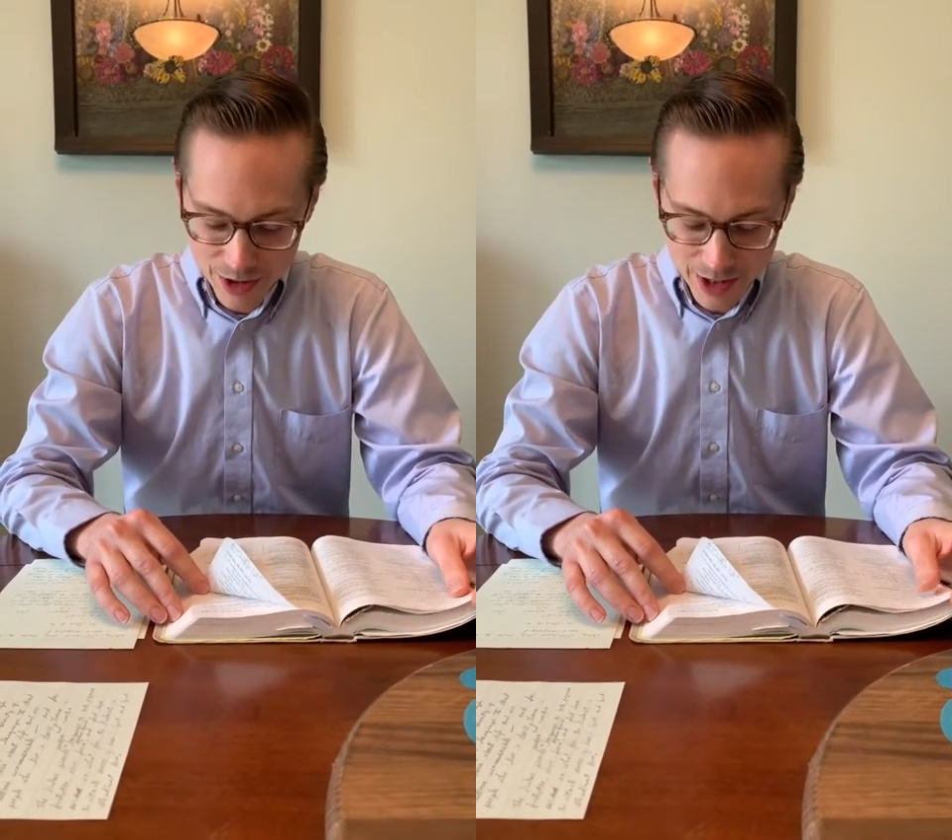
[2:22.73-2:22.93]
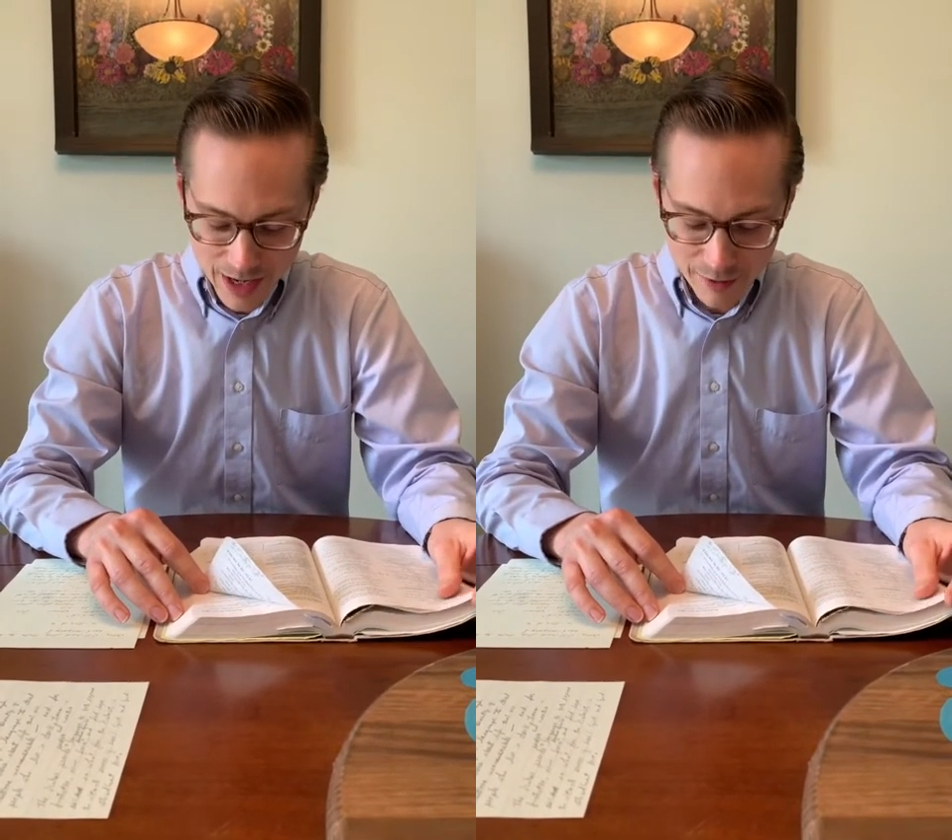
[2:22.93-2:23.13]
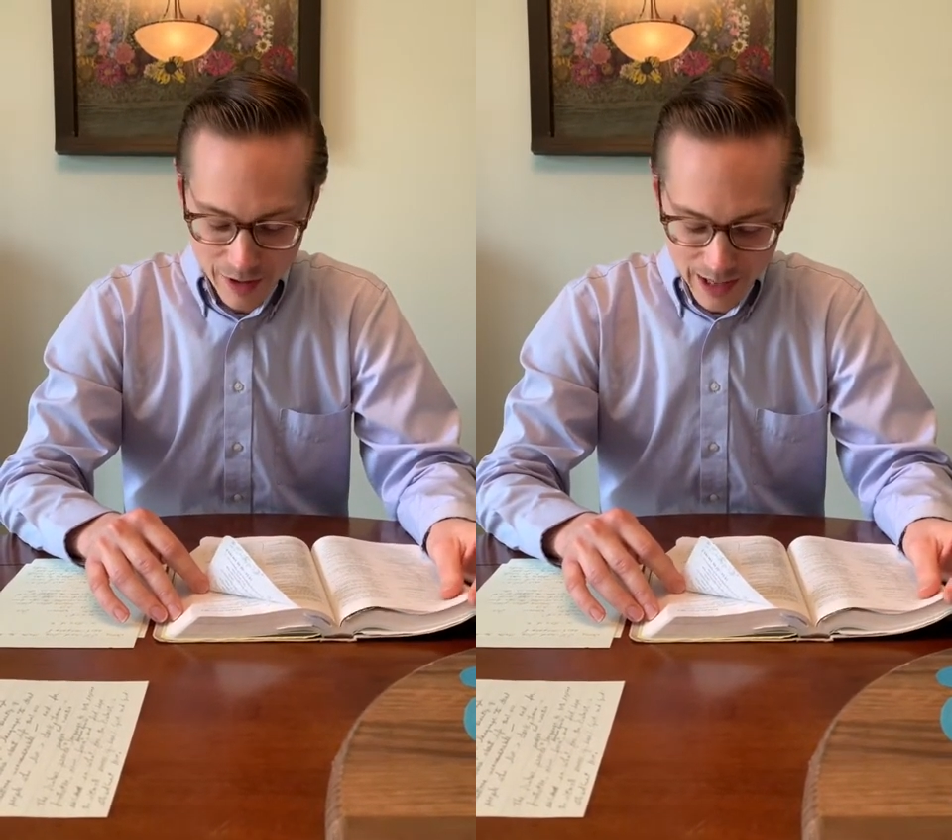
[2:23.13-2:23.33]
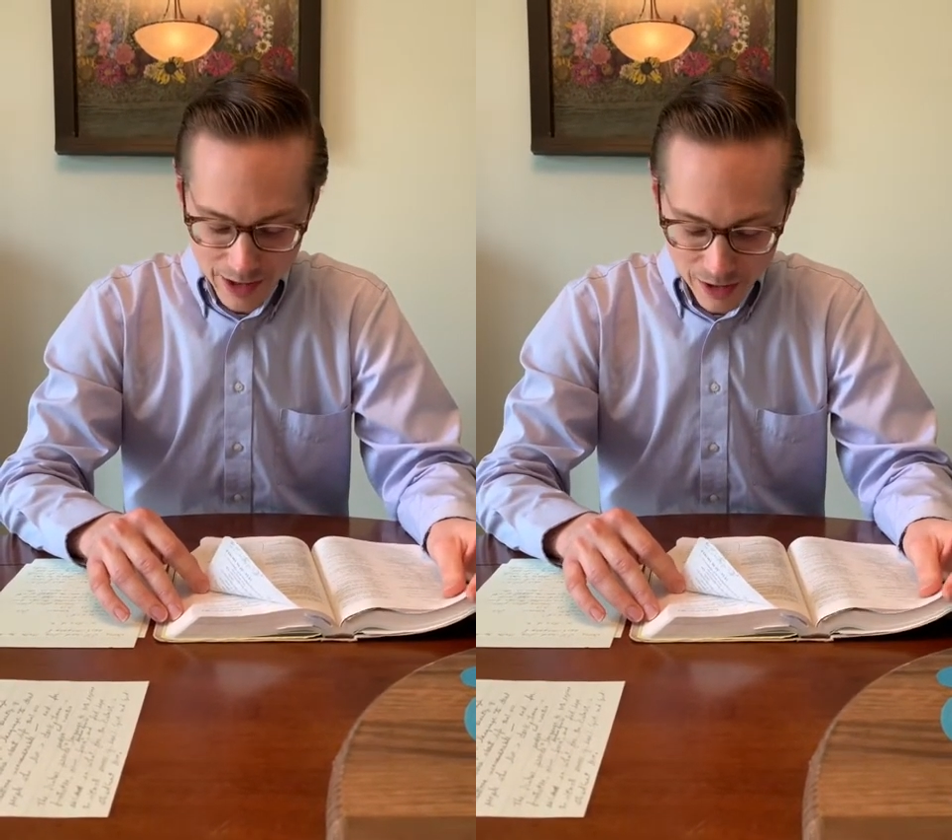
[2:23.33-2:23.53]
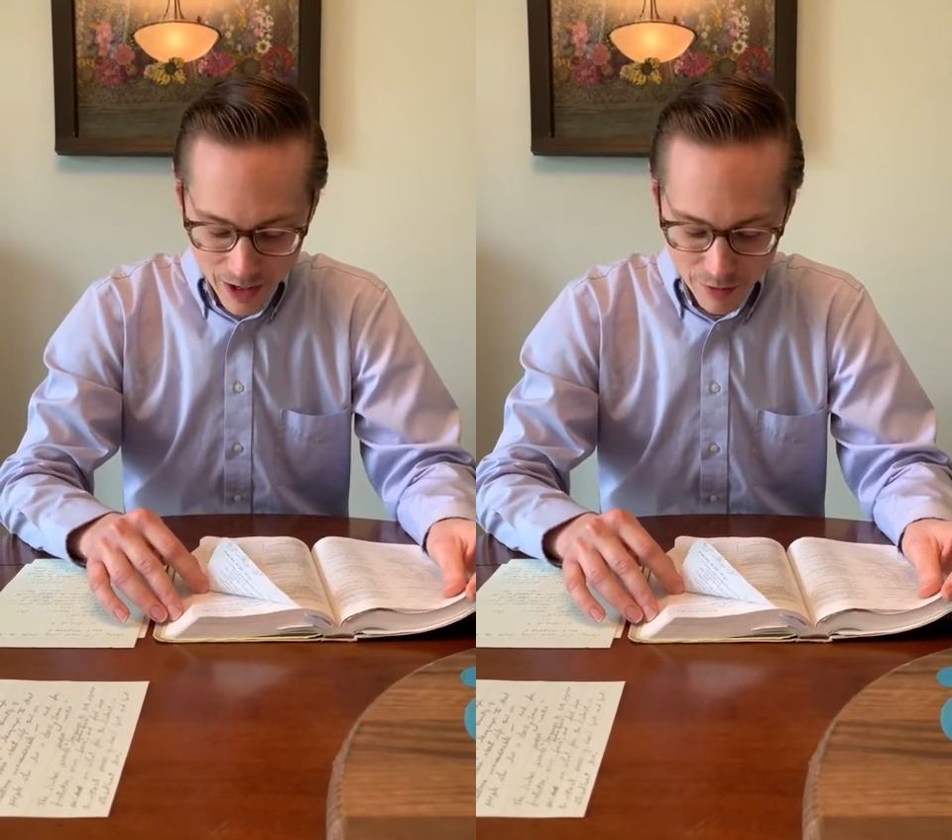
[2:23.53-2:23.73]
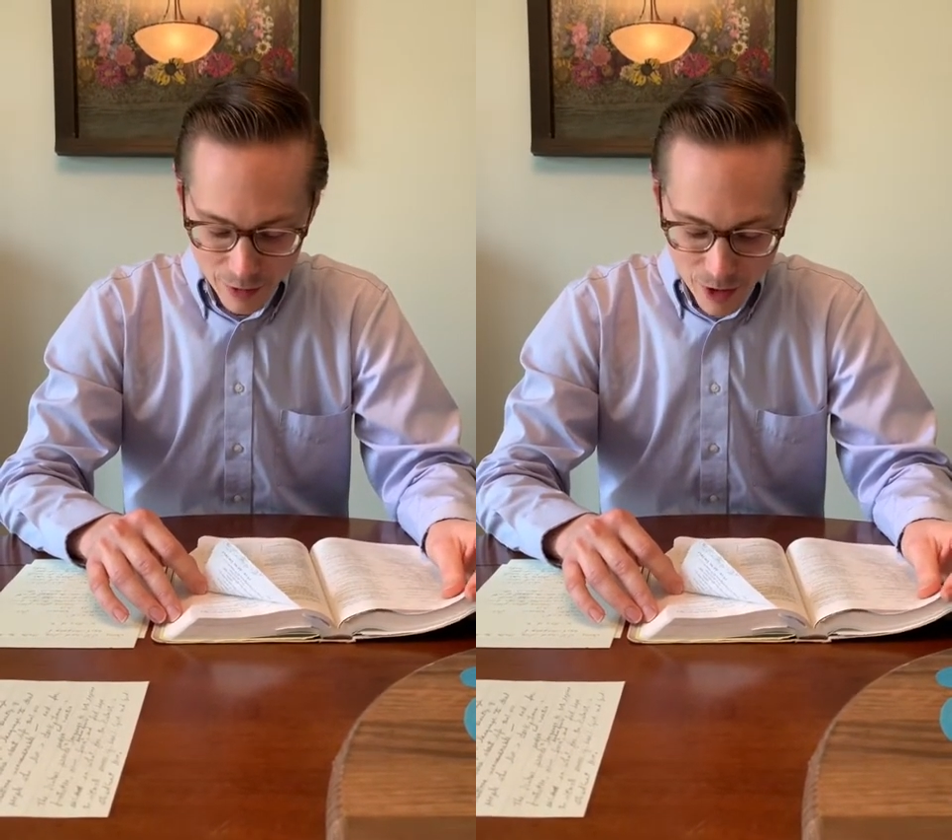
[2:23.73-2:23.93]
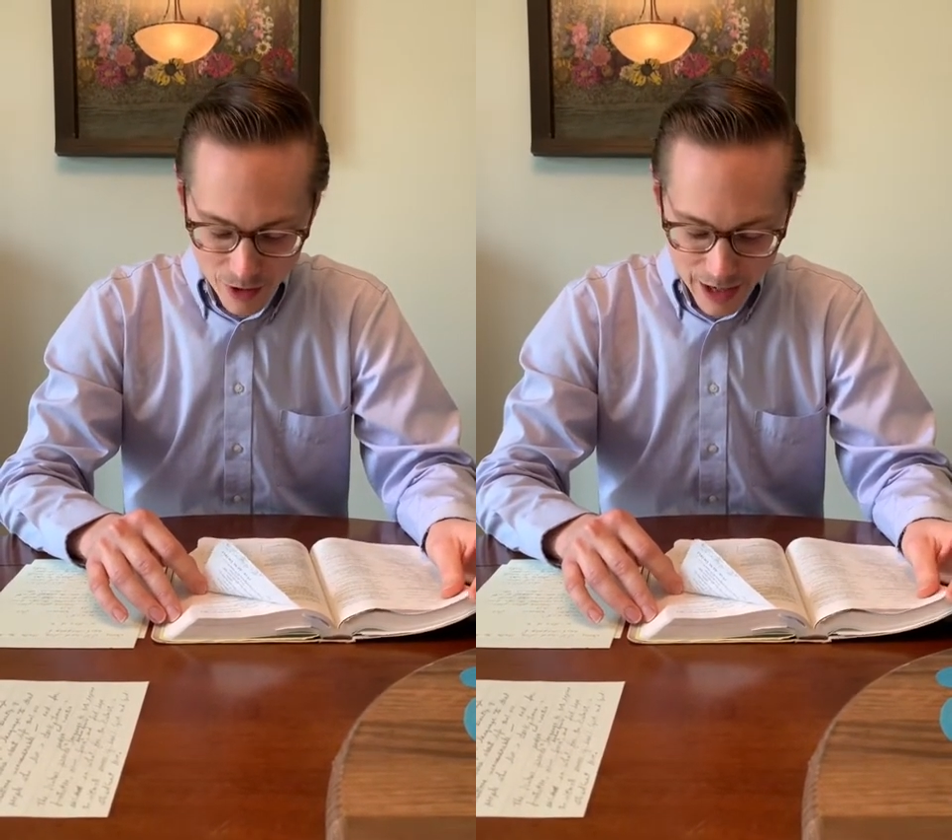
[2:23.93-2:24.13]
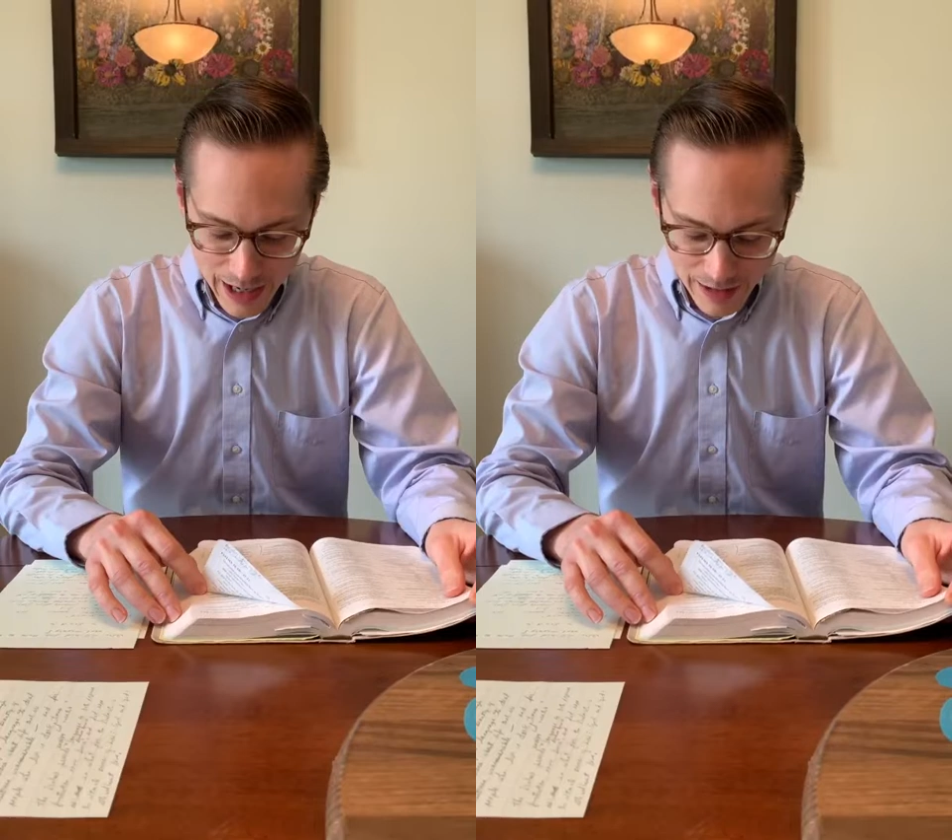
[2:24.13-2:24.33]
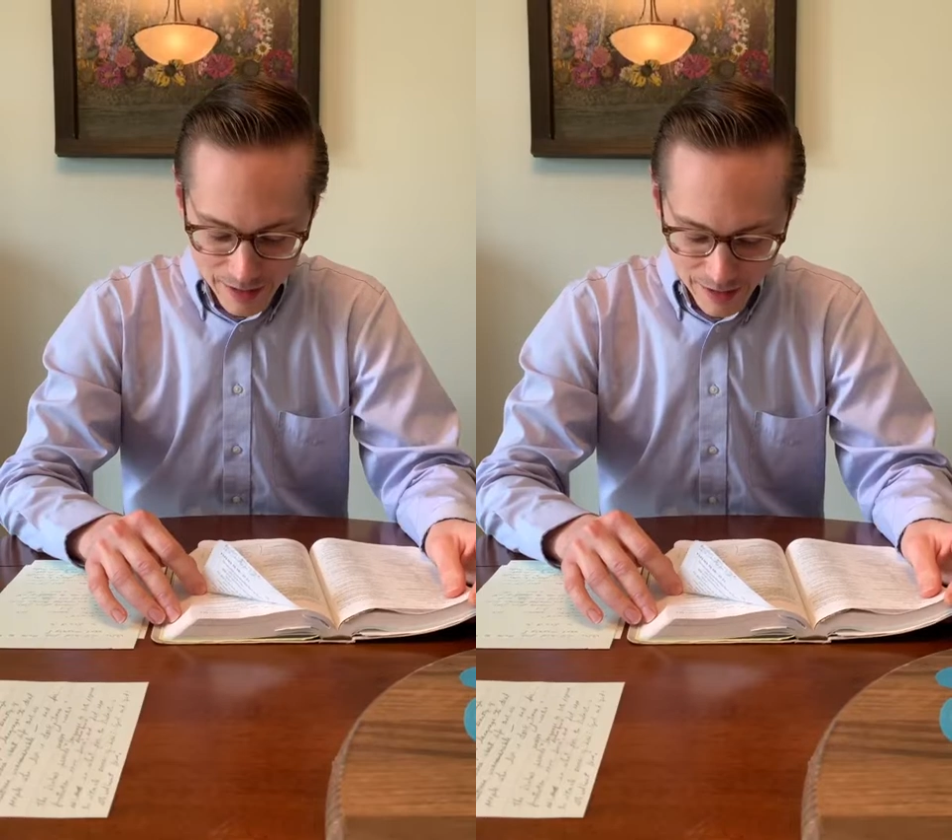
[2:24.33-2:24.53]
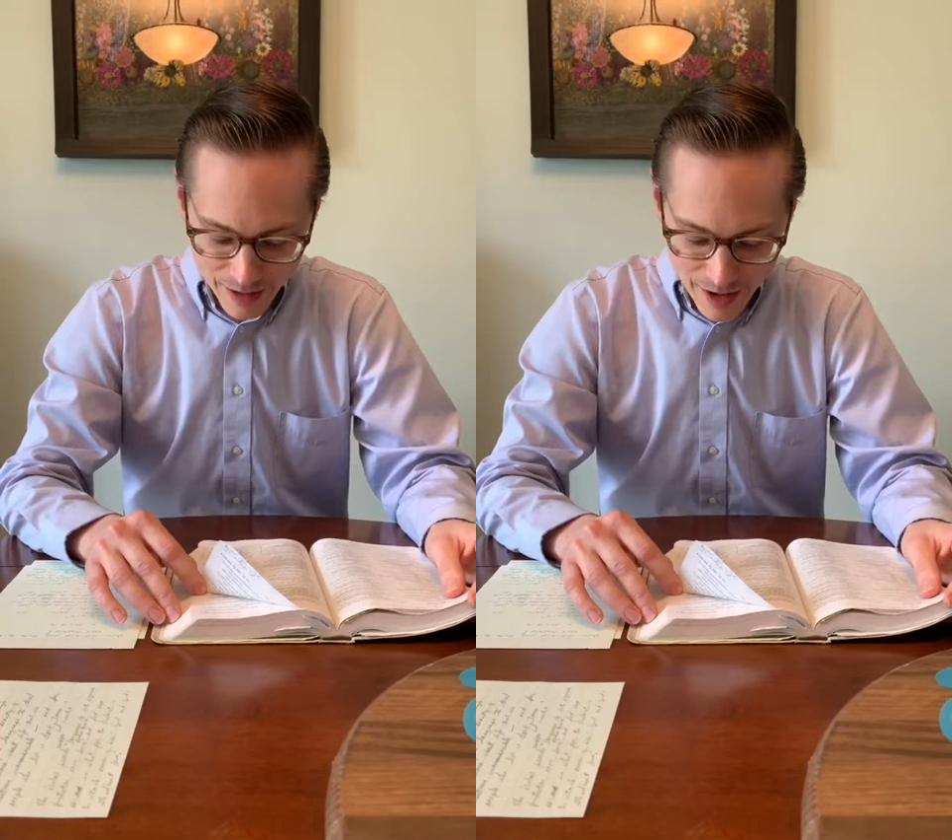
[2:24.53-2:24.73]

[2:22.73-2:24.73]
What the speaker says: steadfast love, O God.